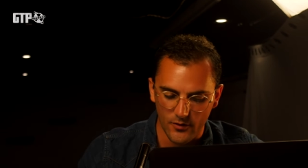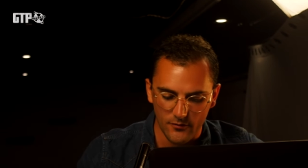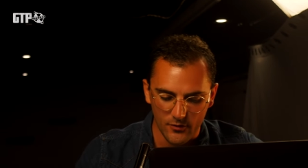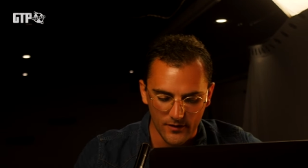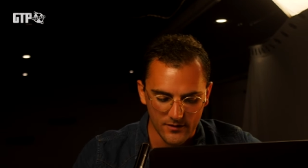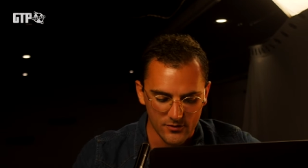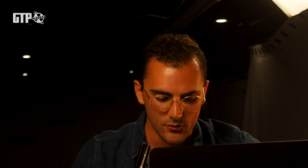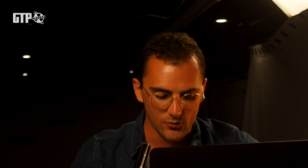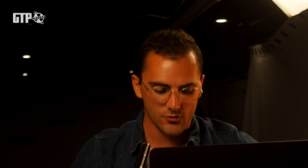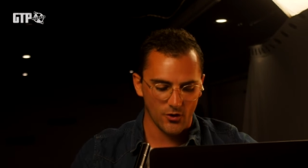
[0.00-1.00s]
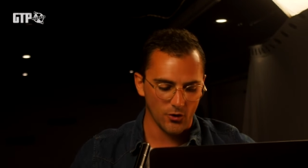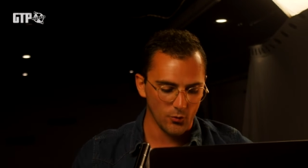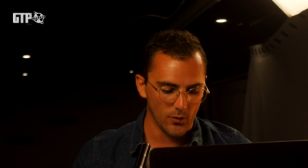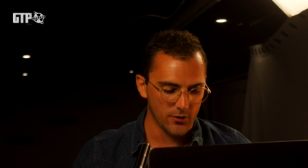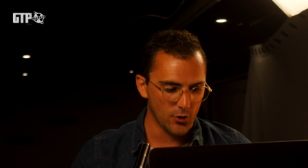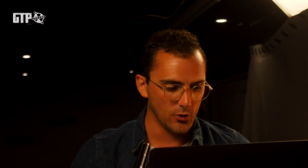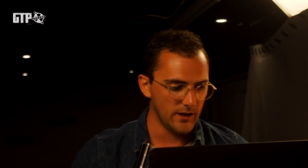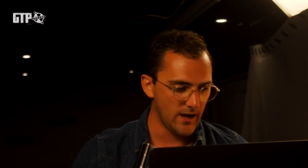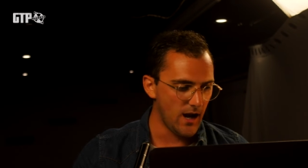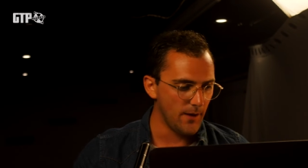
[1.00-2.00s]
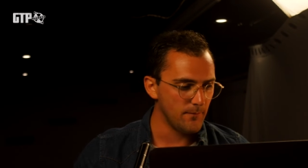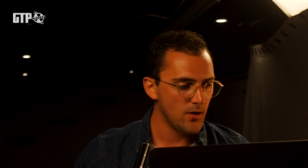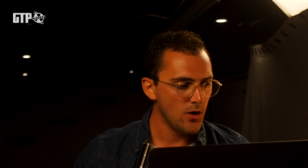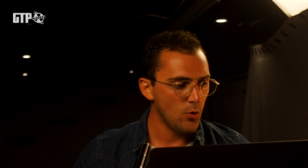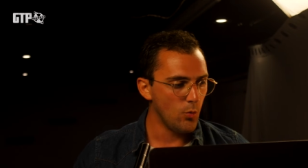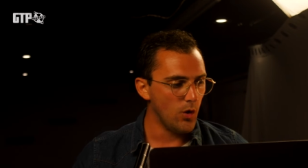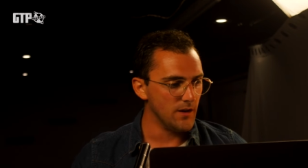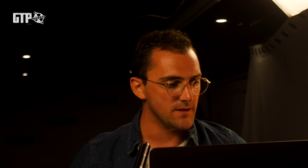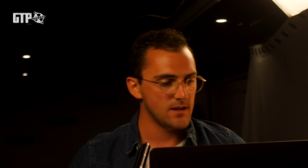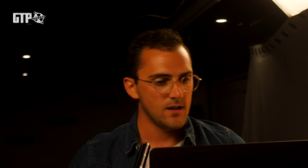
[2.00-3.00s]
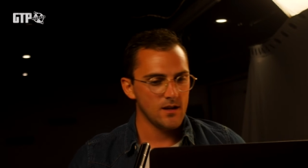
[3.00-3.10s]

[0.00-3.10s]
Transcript: interview that you struggled with early on, was